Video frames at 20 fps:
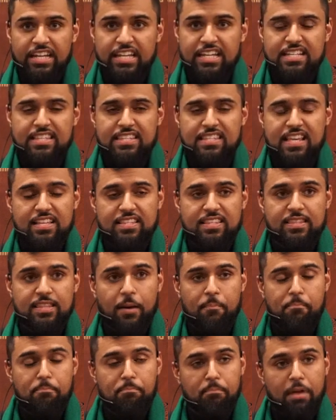he says
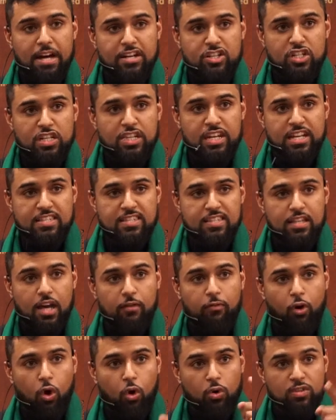the majlis
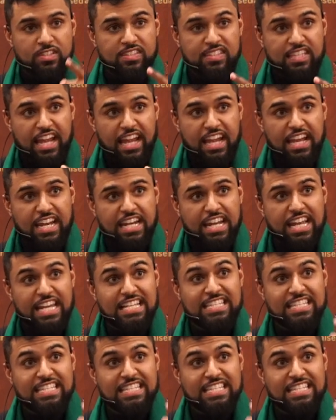of Hussein